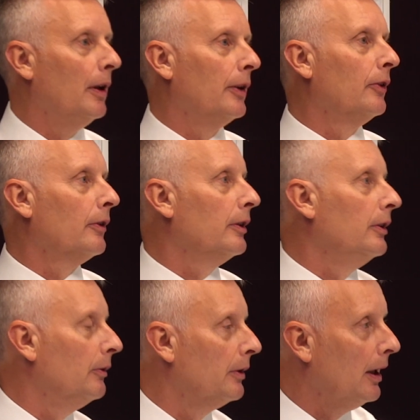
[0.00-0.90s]
I know that
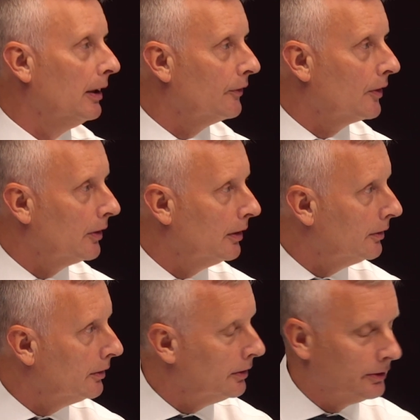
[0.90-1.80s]
you and I have got
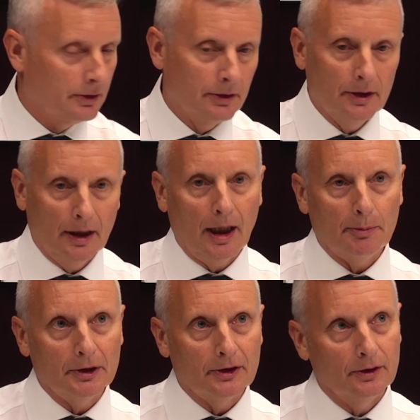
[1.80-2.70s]
the
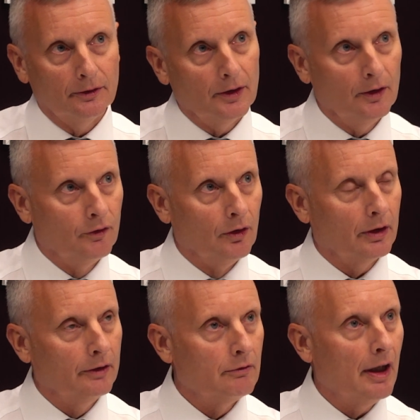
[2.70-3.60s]
habit of
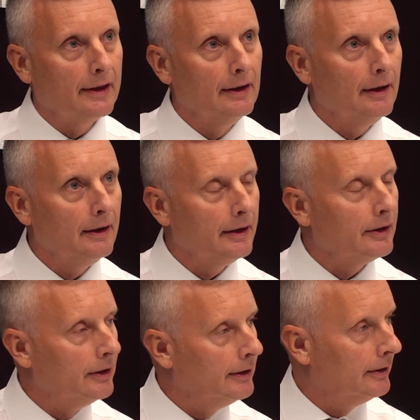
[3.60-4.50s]
looking regularly
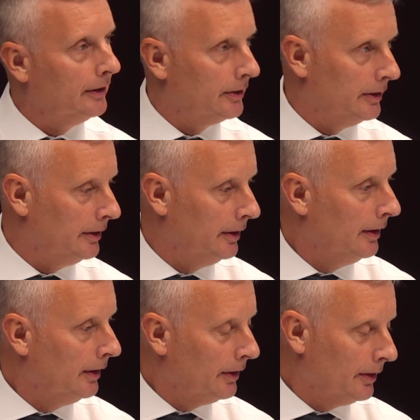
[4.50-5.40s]
at
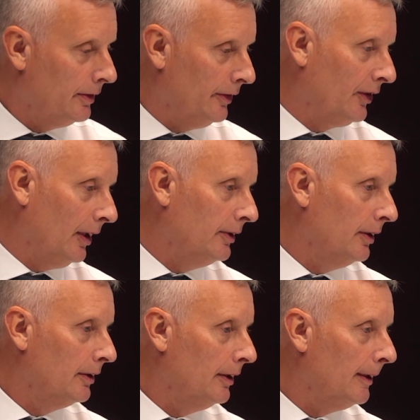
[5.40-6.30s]
the site,
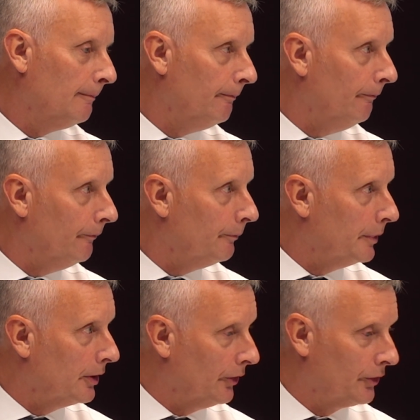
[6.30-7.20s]

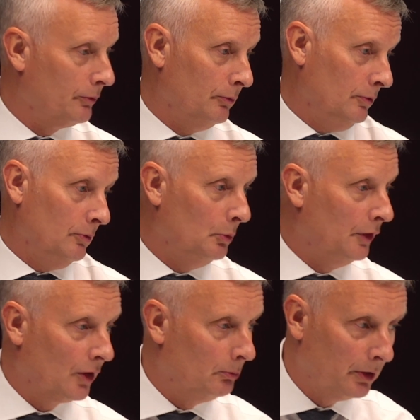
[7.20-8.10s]
because
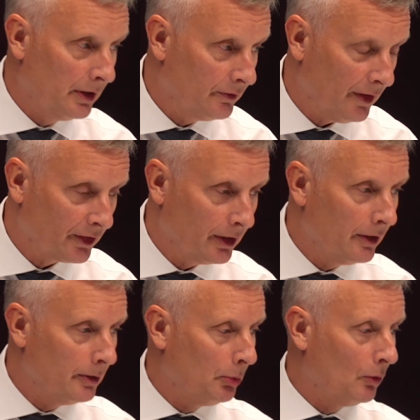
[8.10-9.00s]
we've got money invested
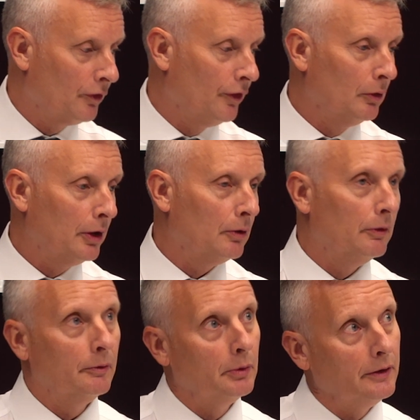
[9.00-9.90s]
in the portfolio
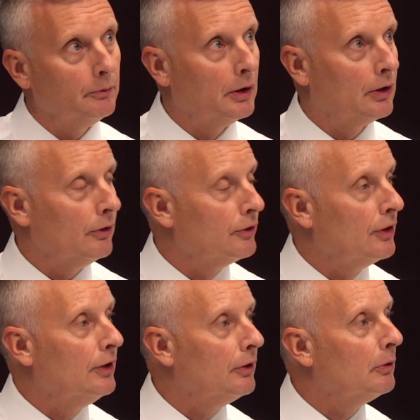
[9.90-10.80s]
and we
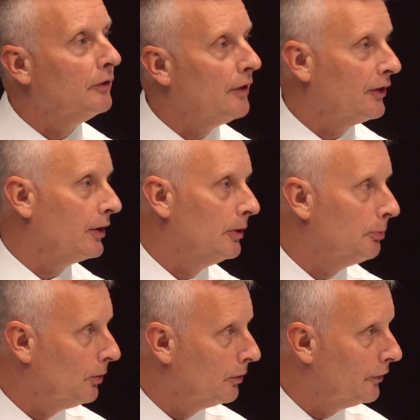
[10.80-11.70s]
continue to invest in the
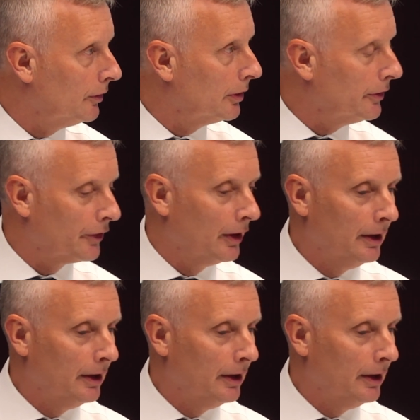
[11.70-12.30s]
portfolios.